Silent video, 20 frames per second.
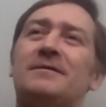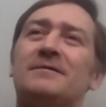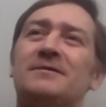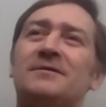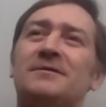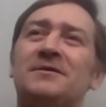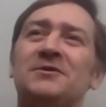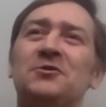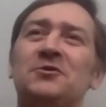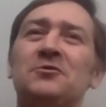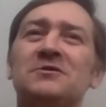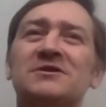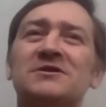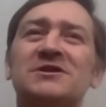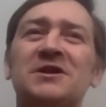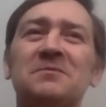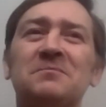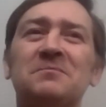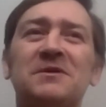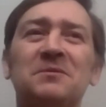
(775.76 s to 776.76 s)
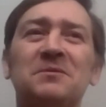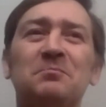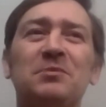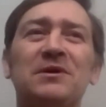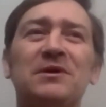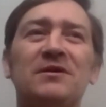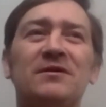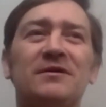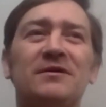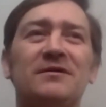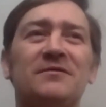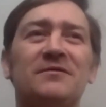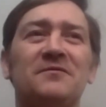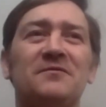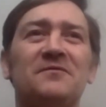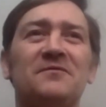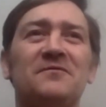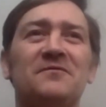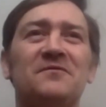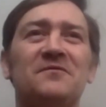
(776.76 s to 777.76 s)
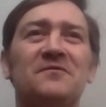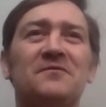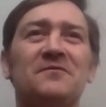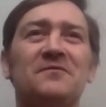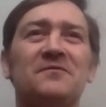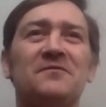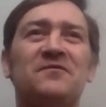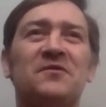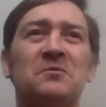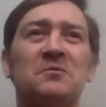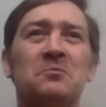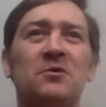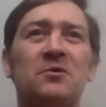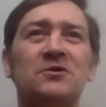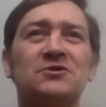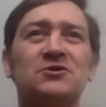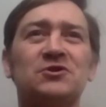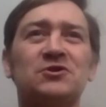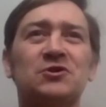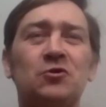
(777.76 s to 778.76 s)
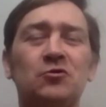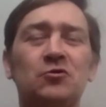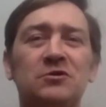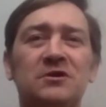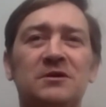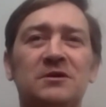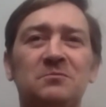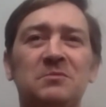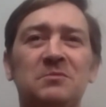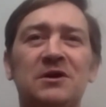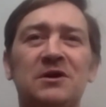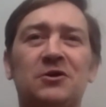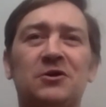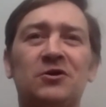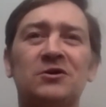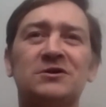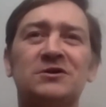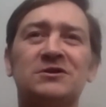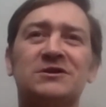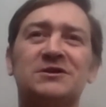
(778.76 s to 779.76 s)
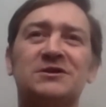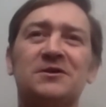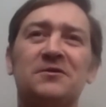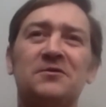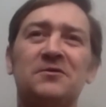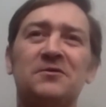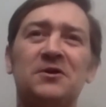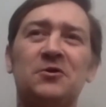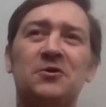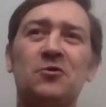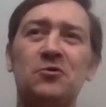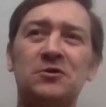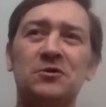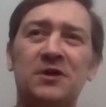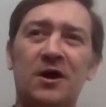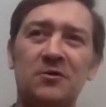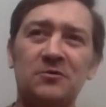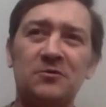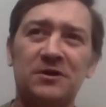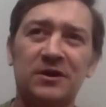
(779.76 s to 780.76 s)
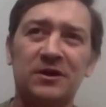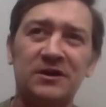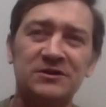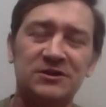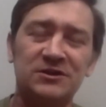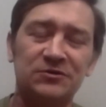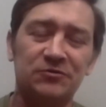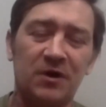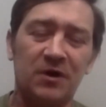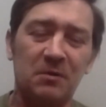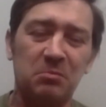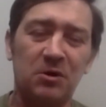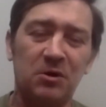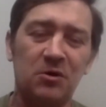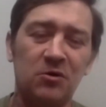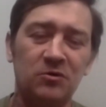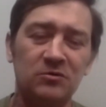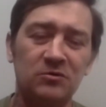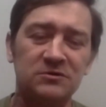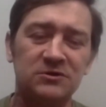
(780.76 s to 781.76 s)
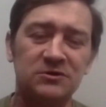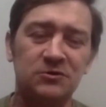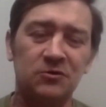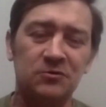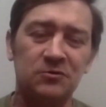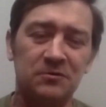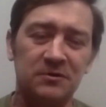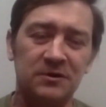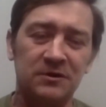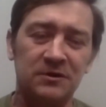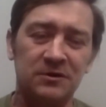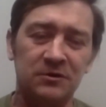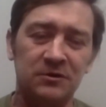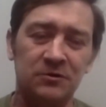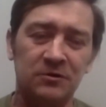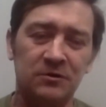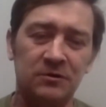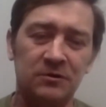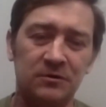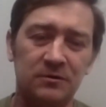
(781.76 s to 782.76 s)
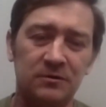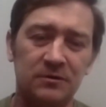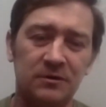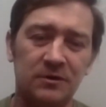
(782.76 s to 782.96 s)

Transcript: they don't seem to be for much good because they go down crazy rabbit holes, don't they? You know,